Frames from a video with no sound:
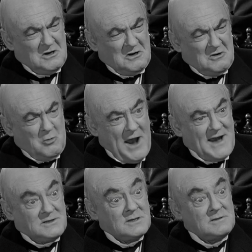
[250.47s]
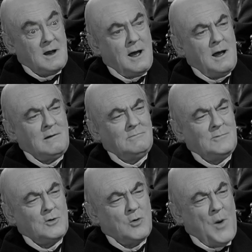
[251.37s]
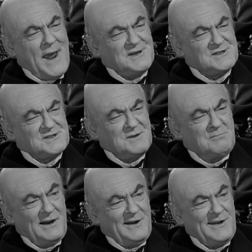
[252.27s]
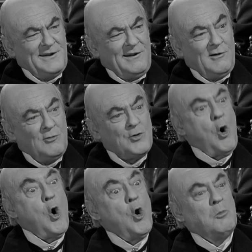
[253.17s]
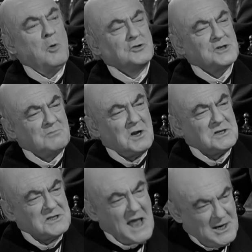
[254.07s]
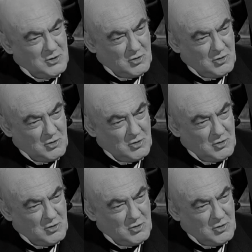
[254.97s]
to stay home and do his duty, whether that's when his father has a stroke, when he's